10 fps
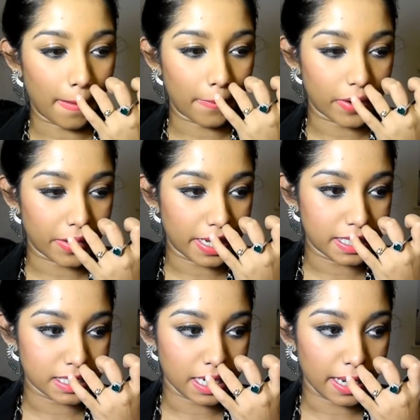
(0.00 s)
very
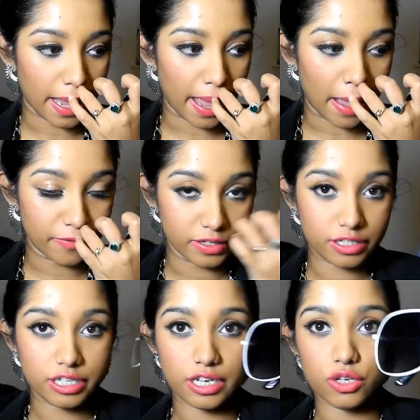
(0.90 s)
easily. I
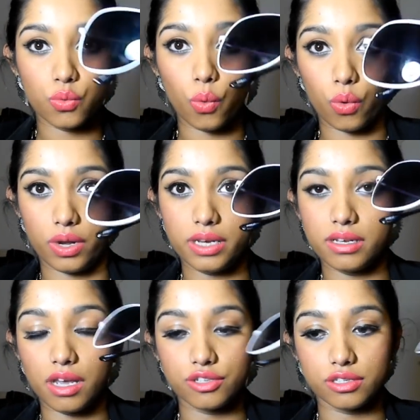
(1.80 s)
haven't yet wore it.
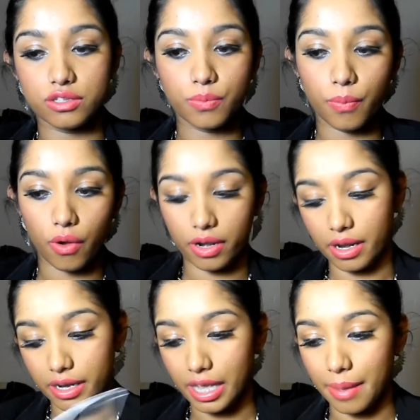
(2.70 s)
I just bought it
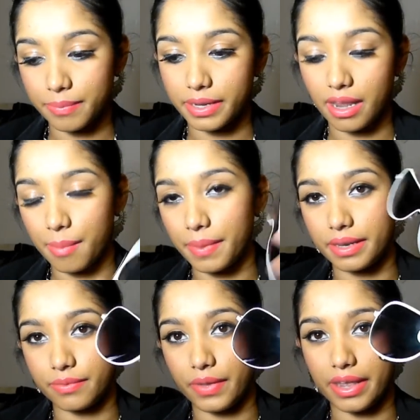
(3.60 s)
and kept it. I
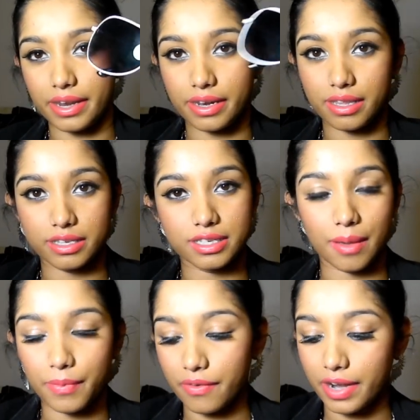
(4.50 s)
might wear it in the
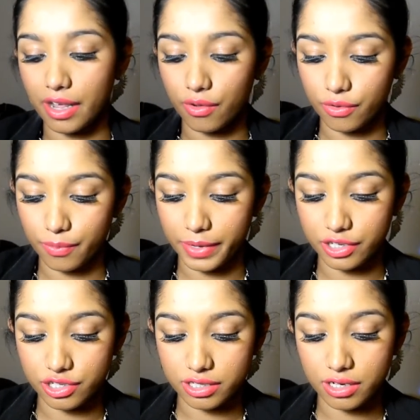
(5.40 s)
summer when I go to
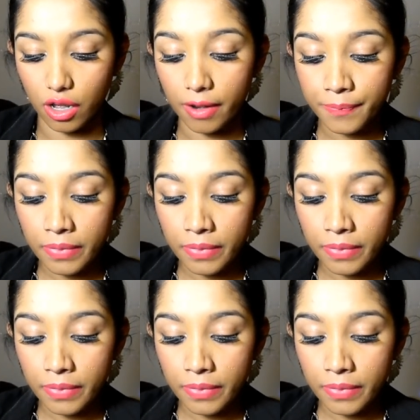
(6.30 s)
beaches and all.